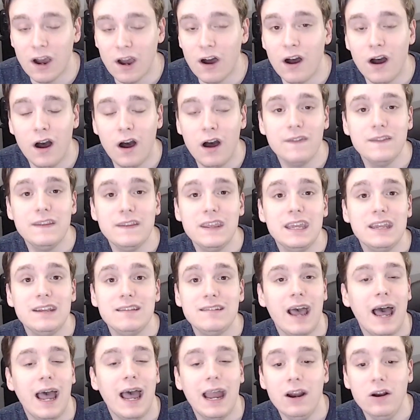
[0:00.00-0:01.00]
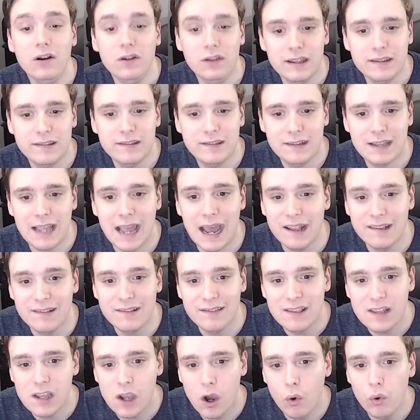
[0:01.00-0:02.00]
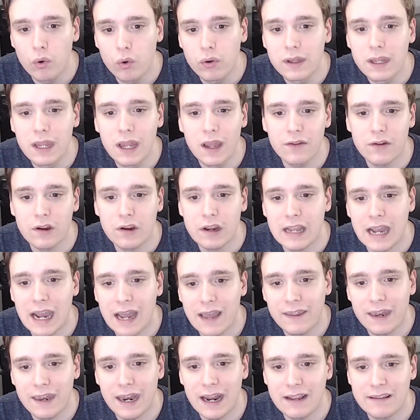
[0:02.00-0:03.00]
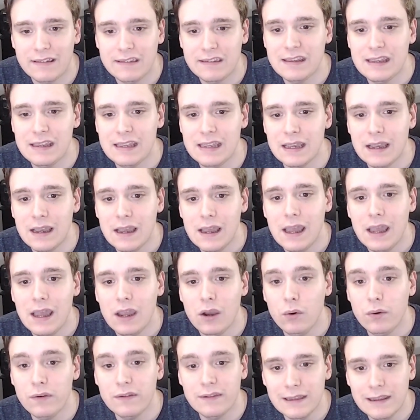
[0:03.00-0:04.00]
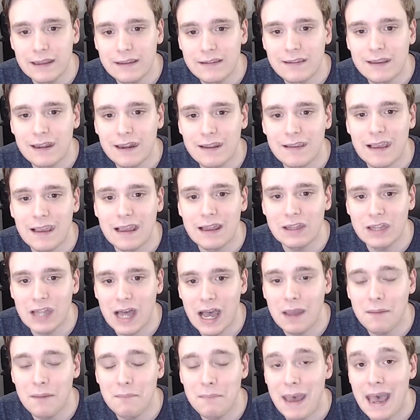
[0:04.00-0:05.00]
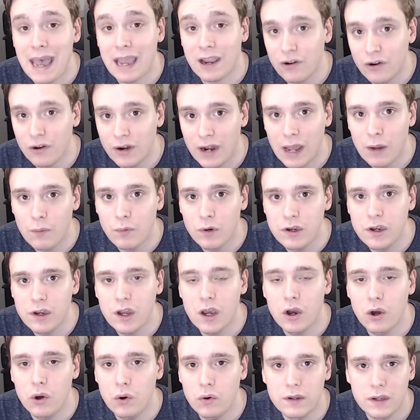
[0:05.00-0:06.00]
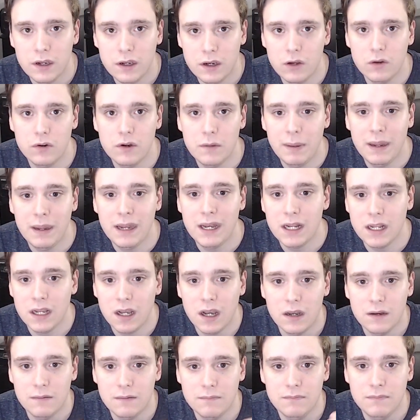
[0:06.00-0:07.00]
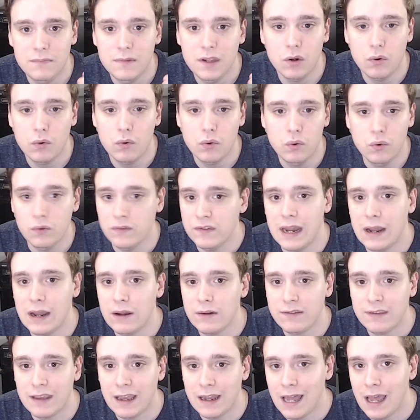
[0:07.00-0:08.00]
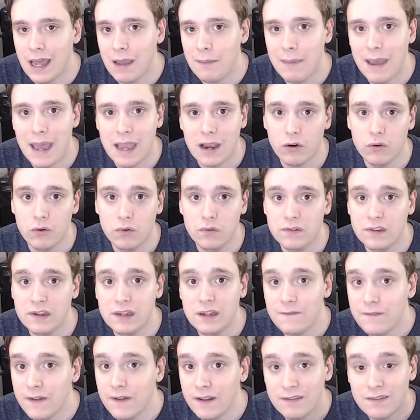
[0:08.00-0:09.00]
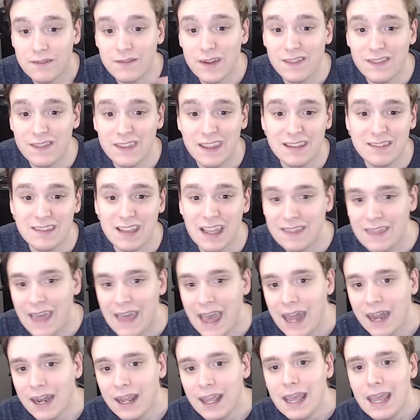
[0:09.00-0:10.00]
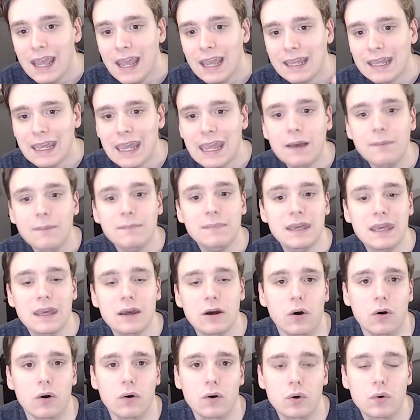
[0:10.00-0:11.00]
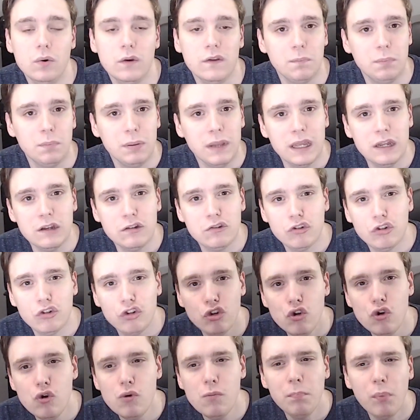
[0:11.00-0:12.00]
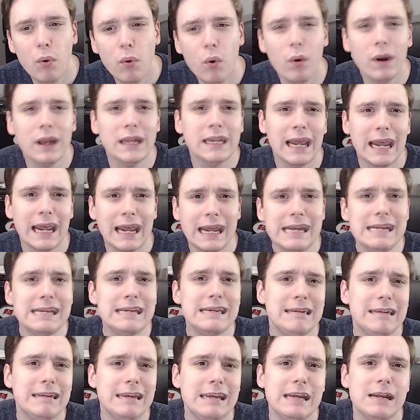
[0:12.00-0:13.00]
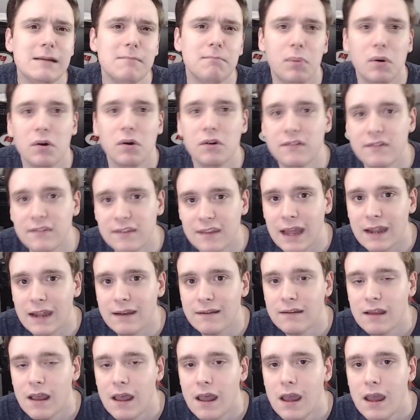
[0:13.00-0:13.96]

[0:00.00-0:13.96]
On the entire list, guys, the only other guy that I see who is listed as a linebacker, and I would know, depending on, who's an outside linebacker, who's a defensive end, things like that, Cam Gill, who has played 2.18%